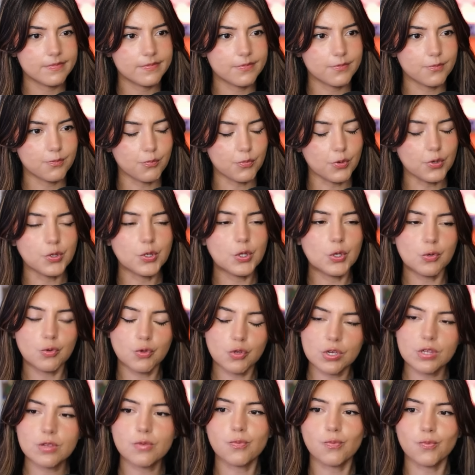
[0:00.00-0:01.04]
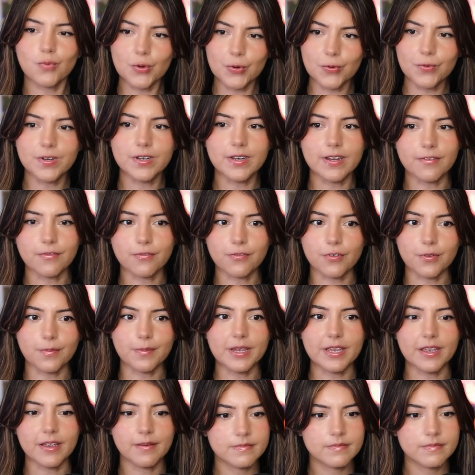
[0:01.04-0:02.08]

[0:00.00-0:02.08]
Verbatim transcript: Well, you just ruined it for me.